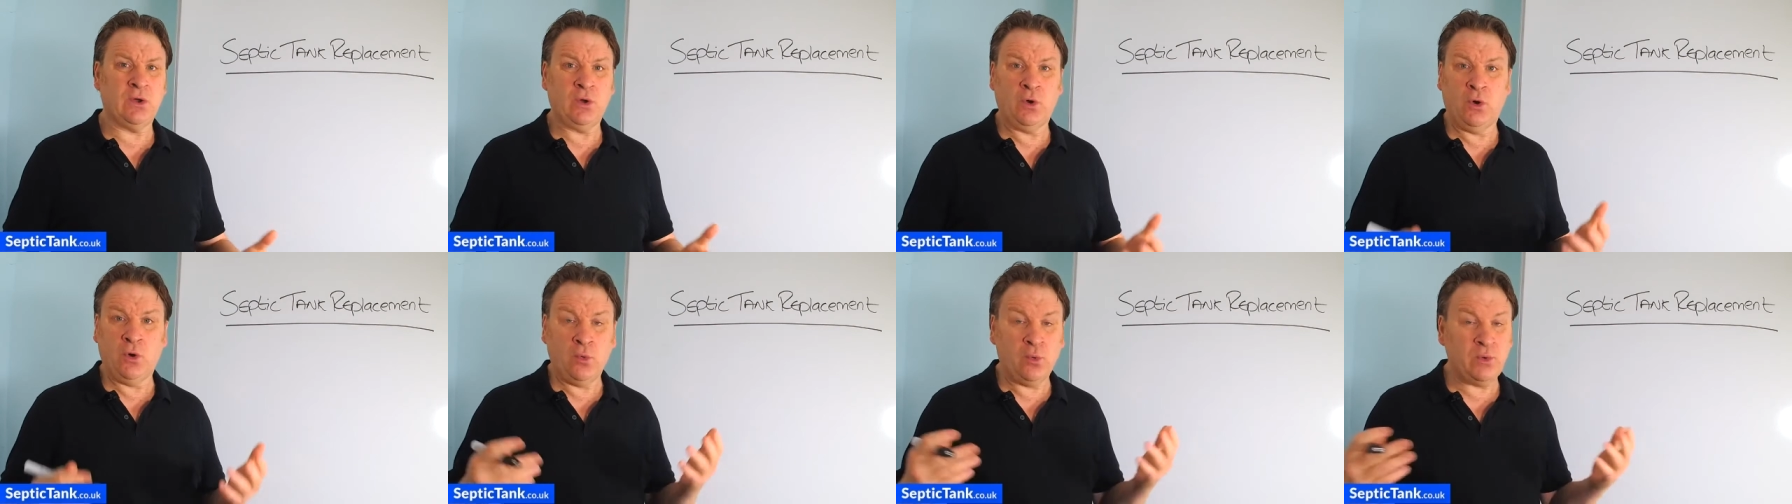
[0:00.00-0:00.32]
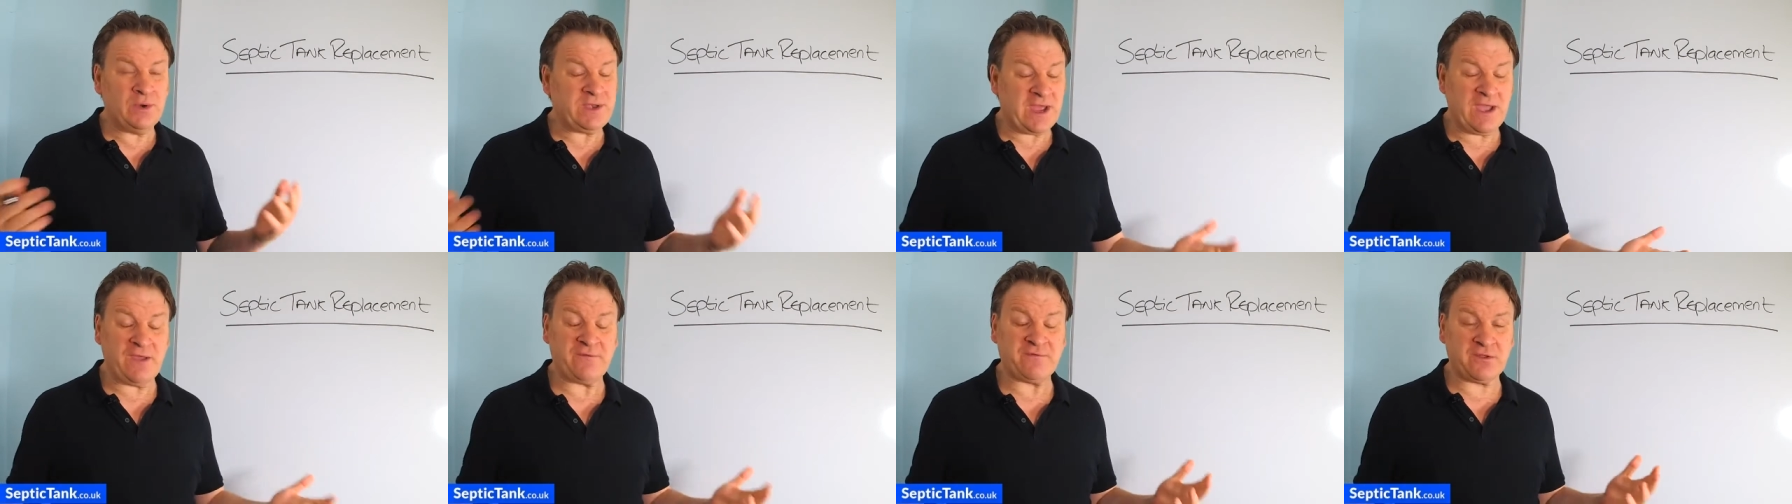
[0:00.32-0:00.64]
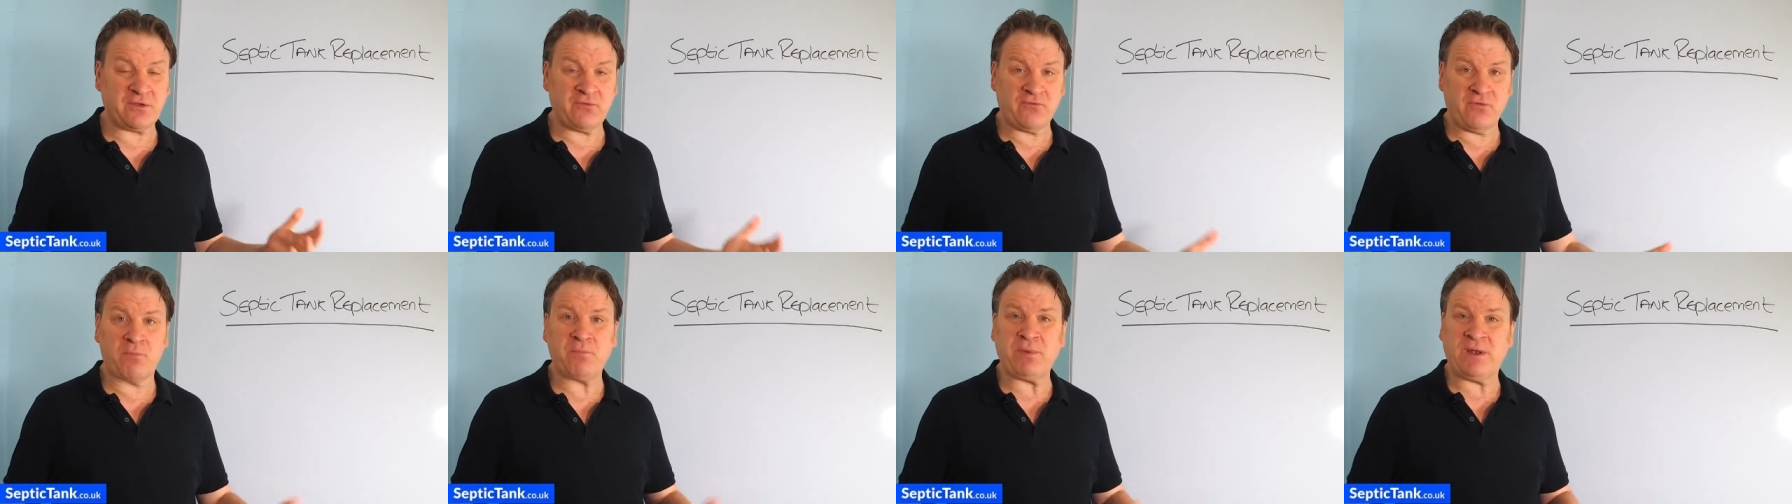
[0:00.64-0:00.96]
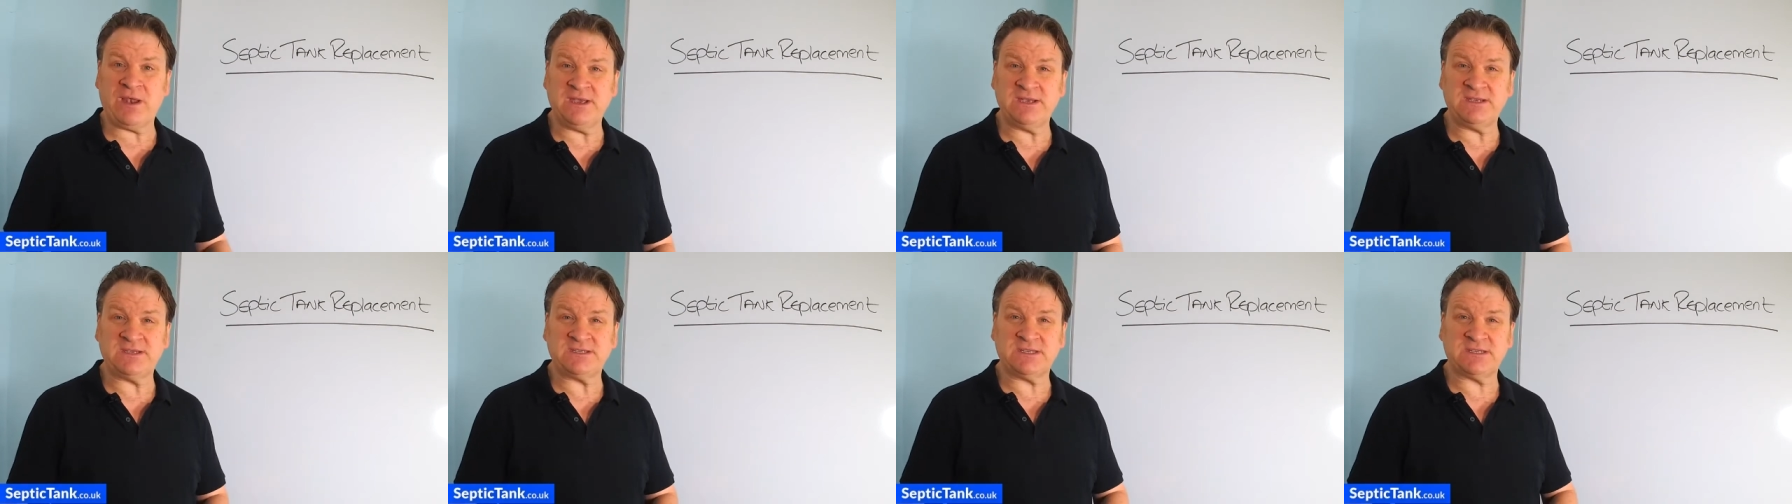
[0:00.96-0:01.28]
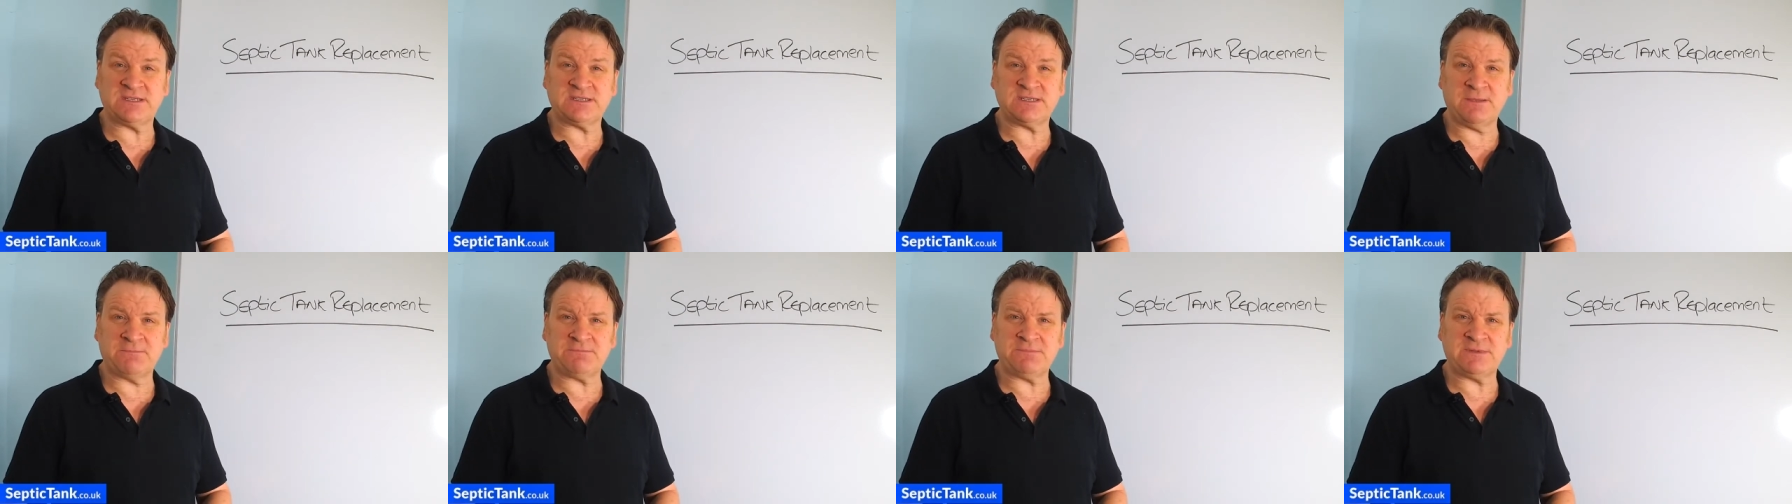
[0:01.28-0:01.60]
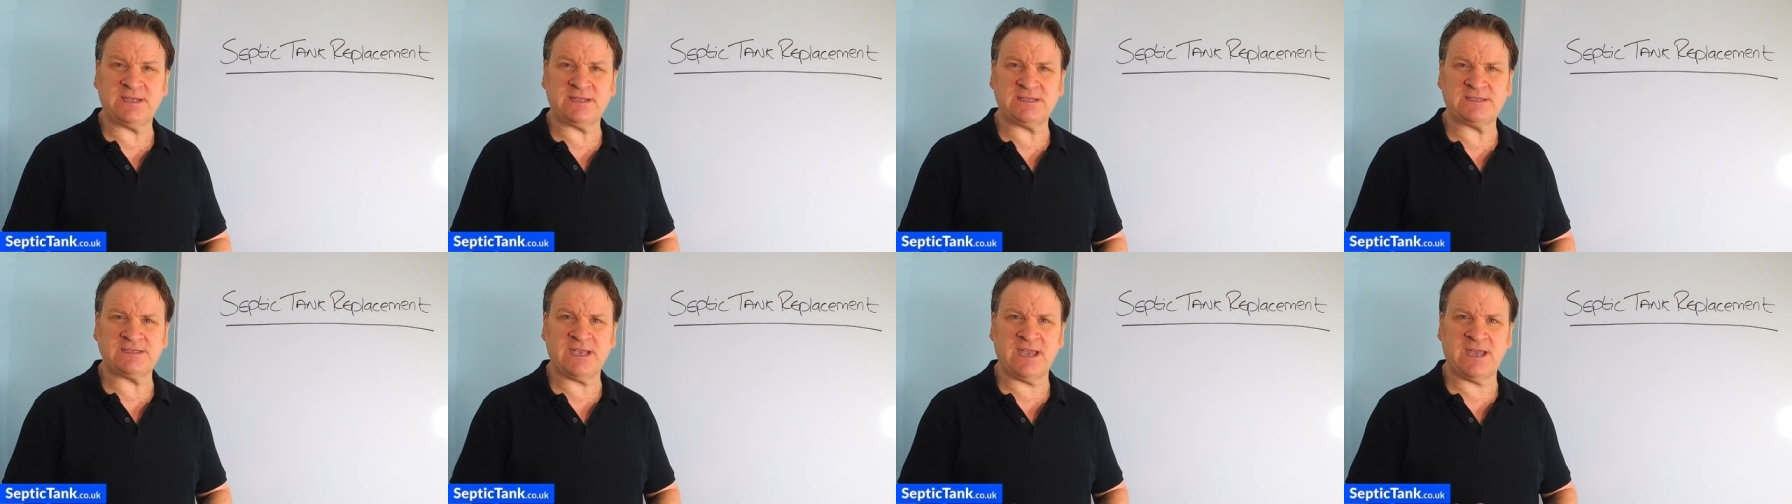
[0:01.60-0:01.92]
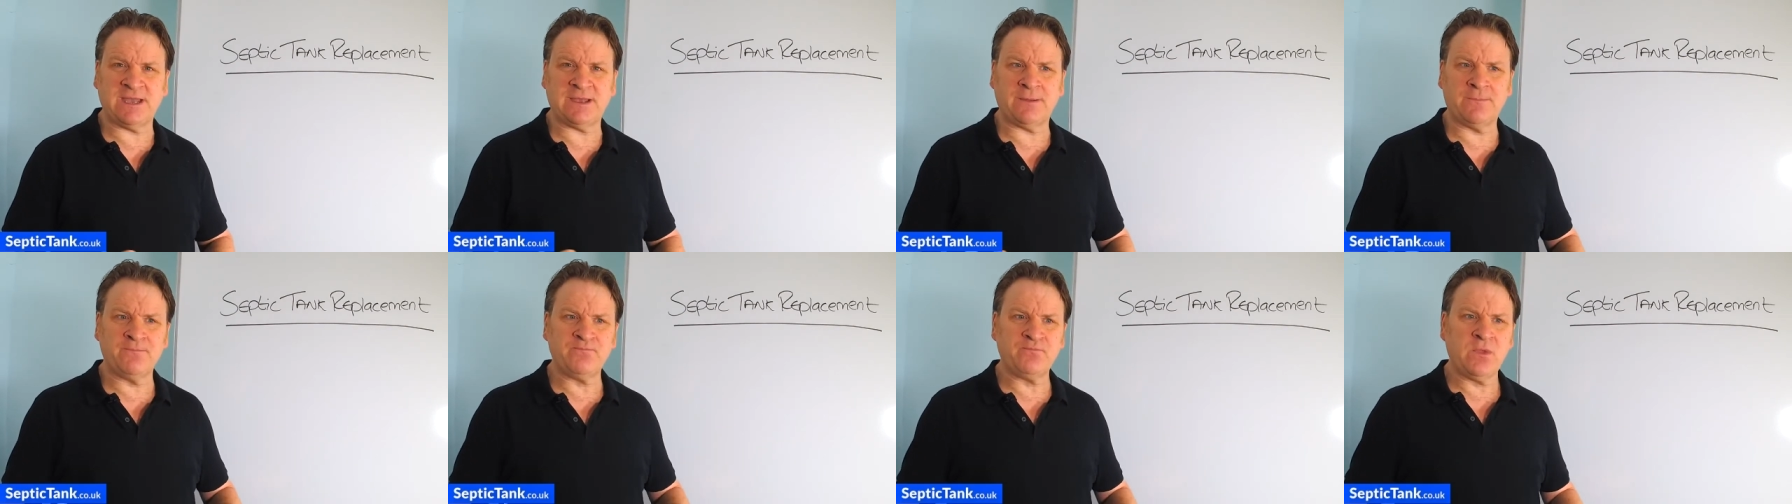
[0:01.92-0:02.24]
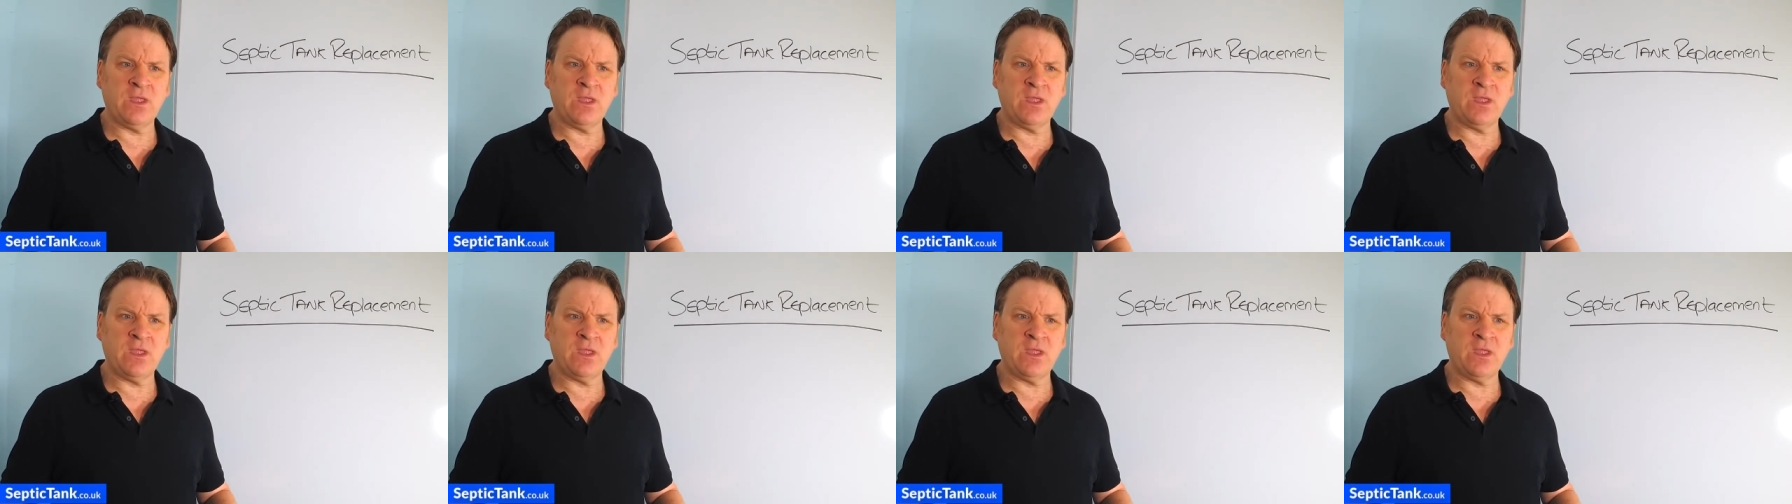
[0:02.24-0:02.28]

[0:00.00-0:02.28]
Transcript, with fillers: or would have to replace your septic tank.